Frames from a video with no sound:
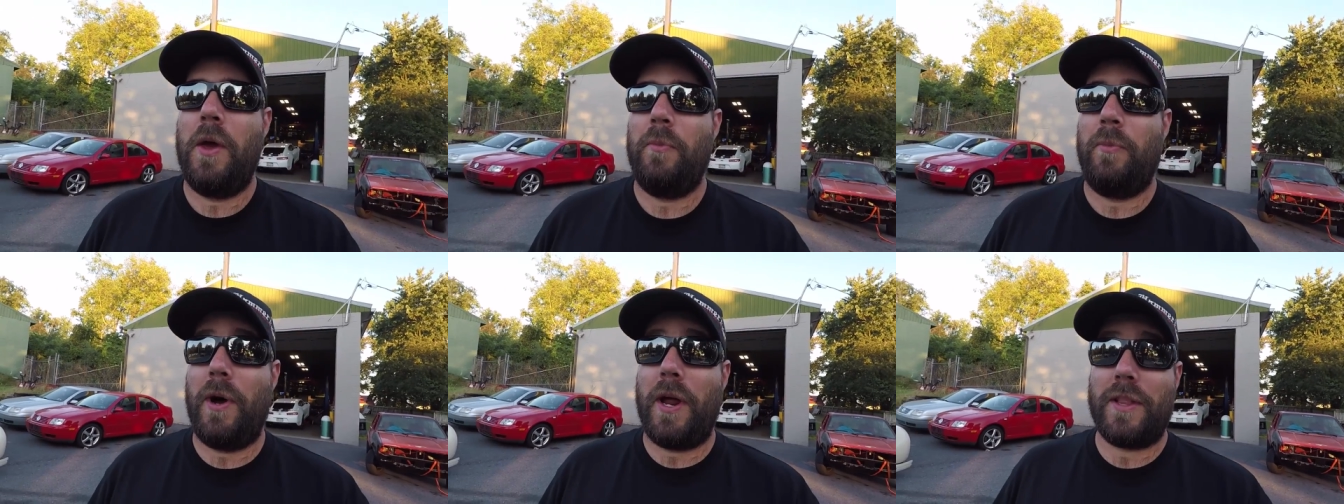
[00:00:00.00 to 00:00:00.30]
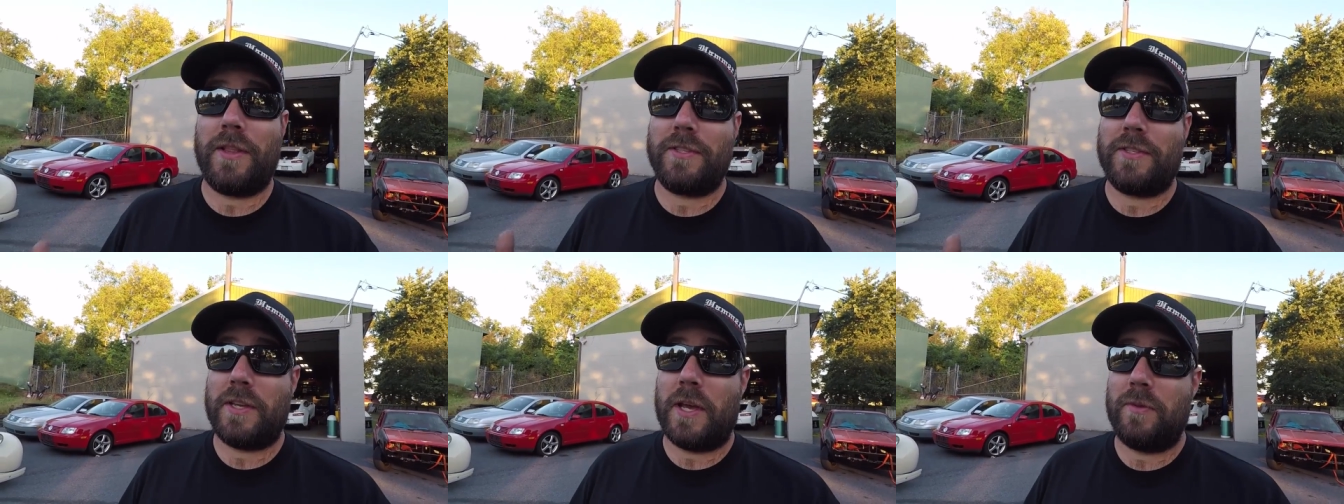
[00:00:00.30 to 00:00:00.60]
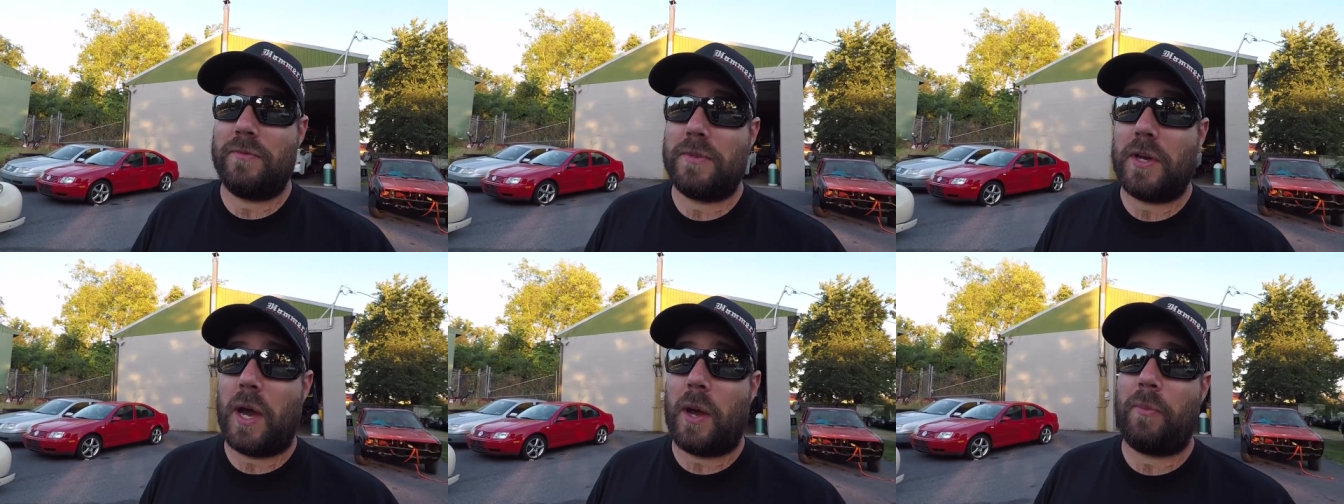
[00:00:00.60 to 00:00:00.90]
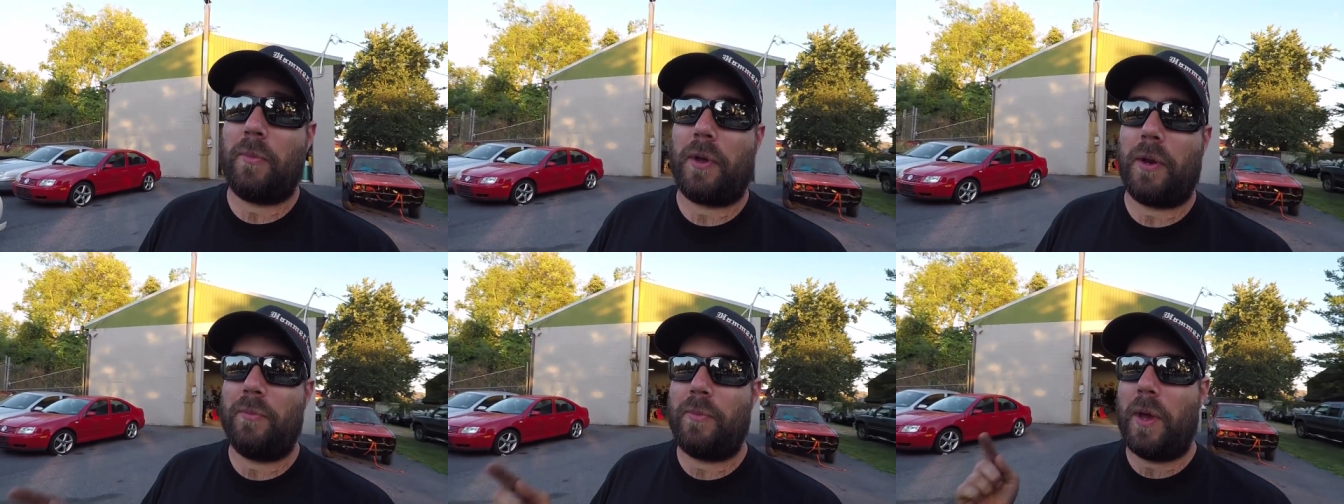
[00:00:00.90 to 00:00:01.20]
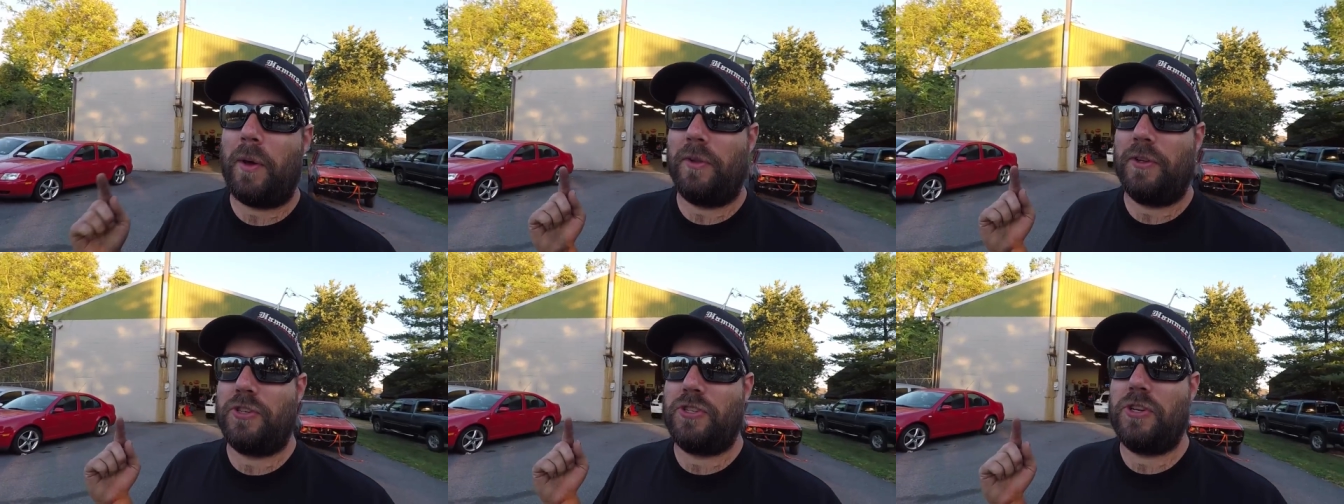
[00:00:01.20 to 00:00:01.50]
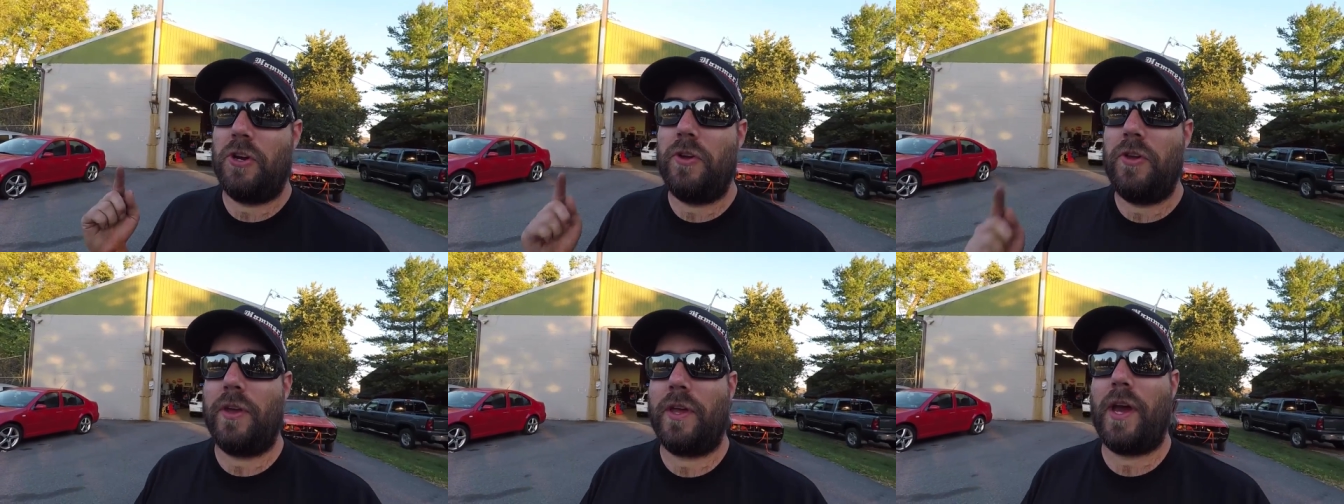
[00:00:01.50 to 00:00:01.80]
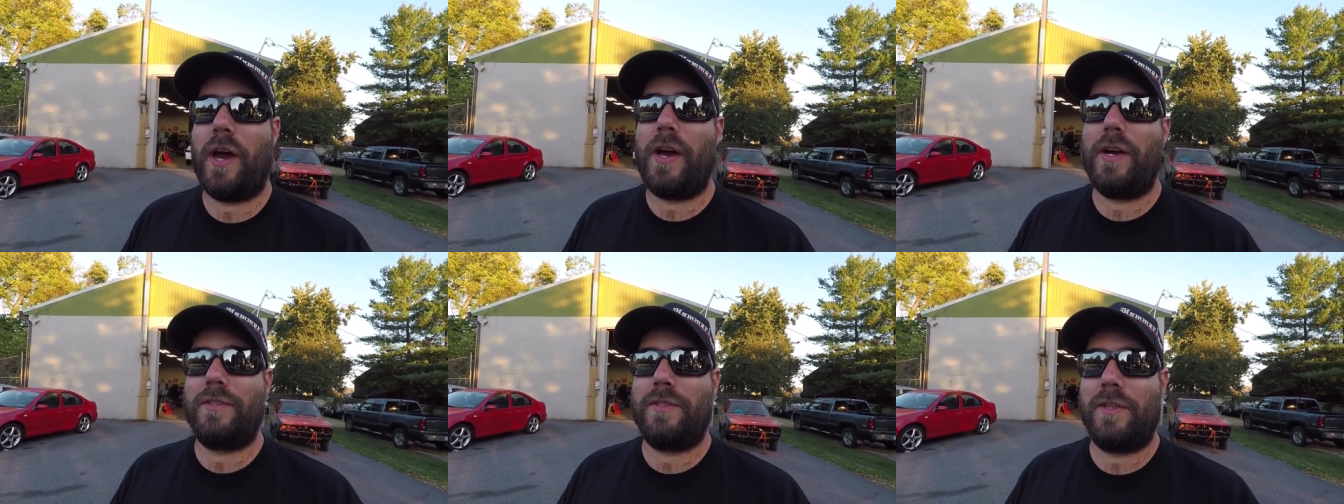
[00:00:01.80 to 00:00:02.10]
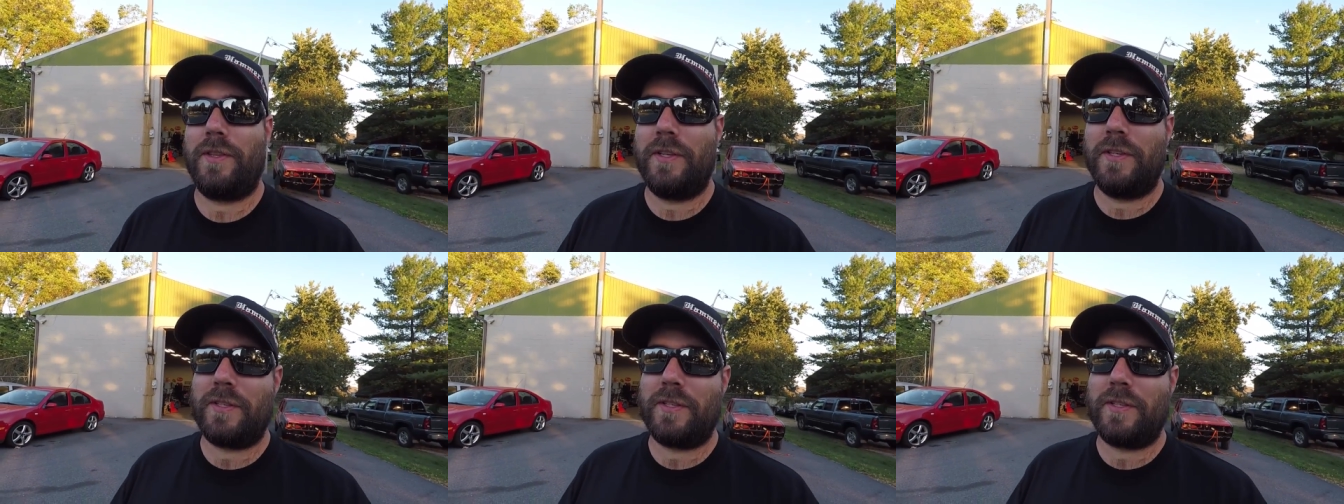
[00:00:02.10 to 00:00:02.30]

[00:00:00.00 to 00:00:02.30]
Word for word: But at the same time, I'm gonna be able to show you guys that